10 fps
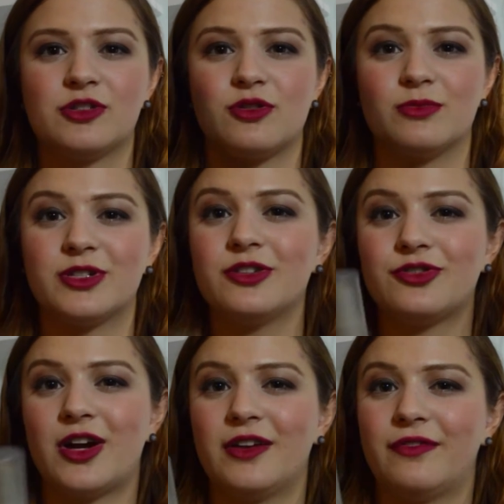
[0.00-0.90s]
So I'm still
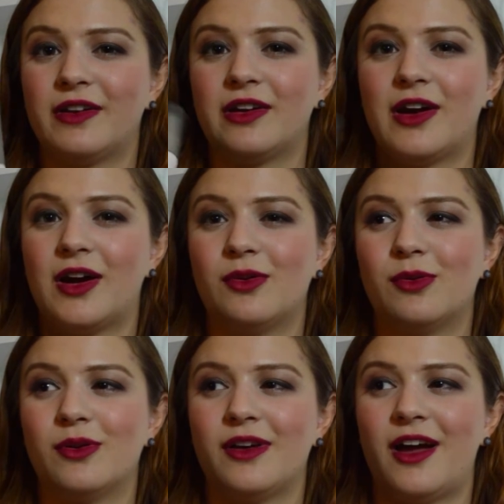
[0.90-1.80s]
trying to figure
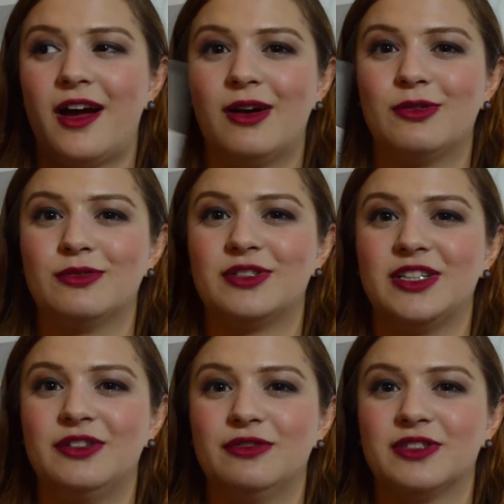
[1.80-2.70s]
out how
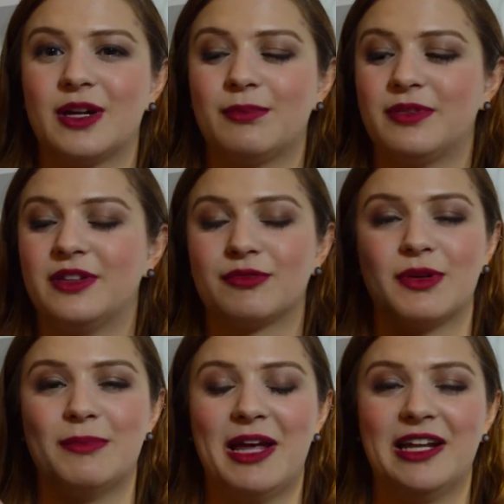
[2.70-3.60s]
to use up the
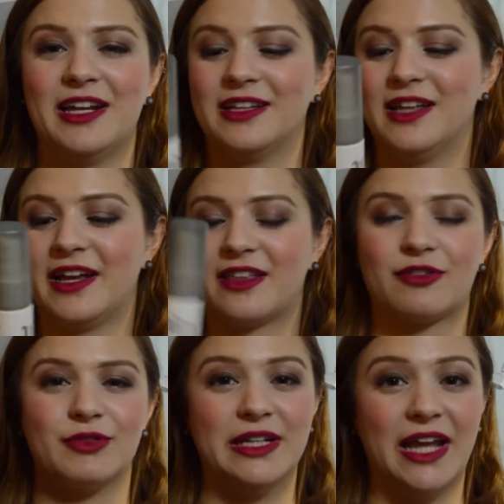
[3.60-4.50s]
remaining like
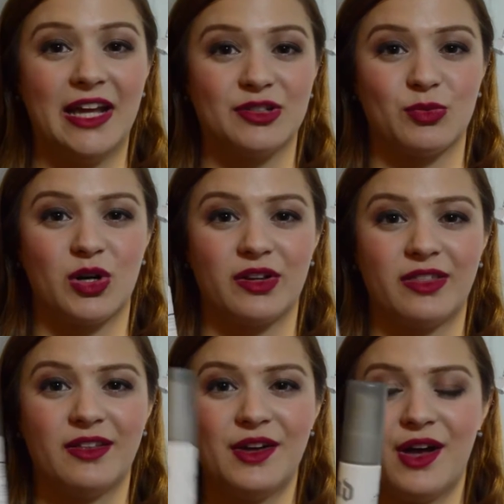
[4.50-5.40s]
three days
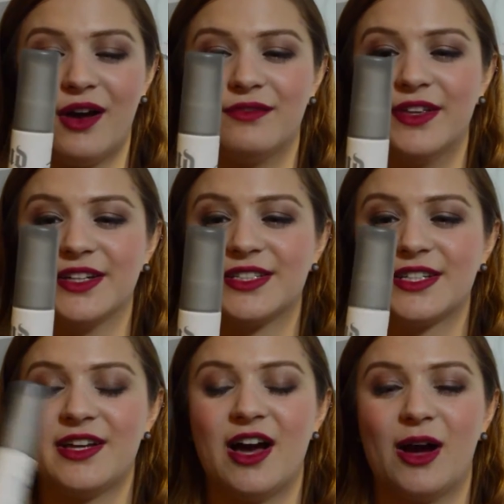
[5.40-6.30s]
worth of
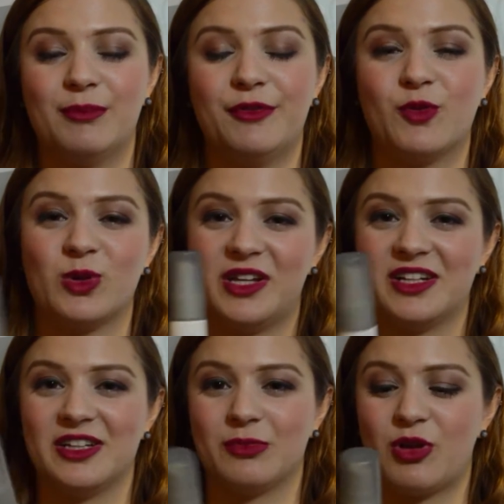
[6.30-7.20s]
this um, before the
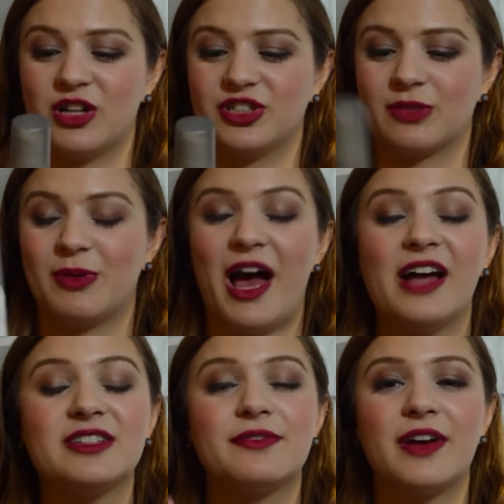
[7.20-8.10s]
end of the project, but
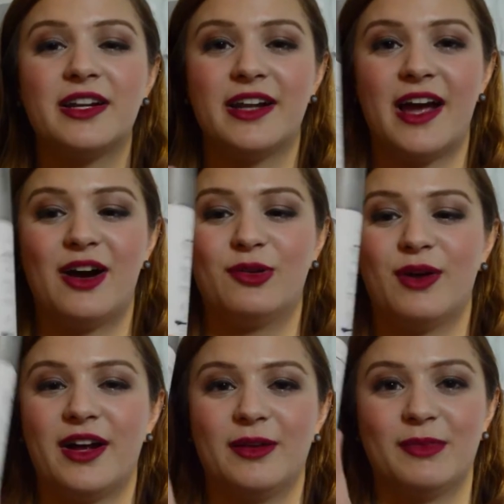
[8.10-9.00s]
as of right now,
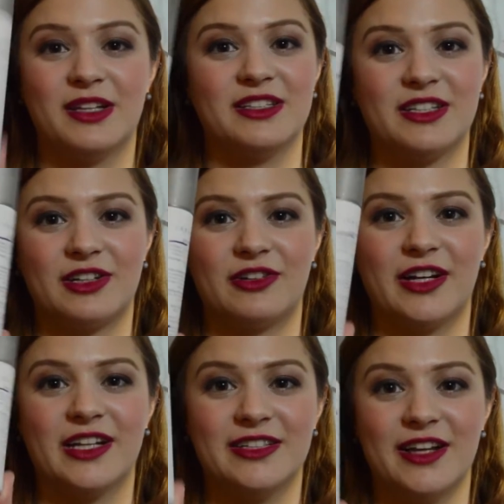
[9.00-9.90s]
I am
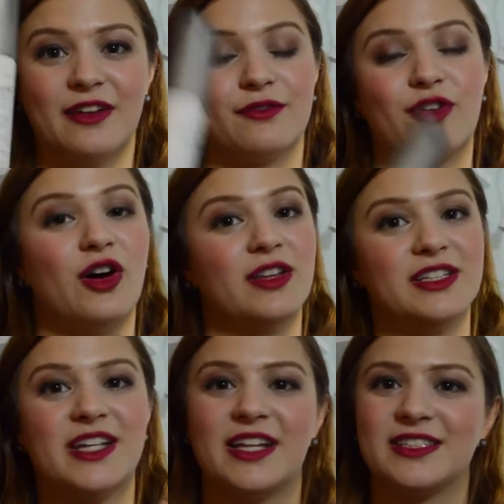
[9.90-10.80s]
considering it done for all
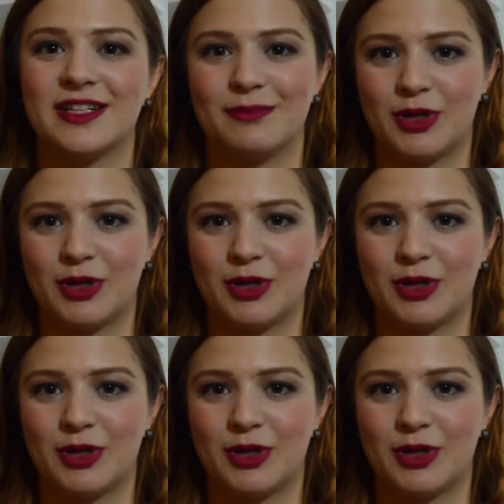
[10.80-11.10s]
intents and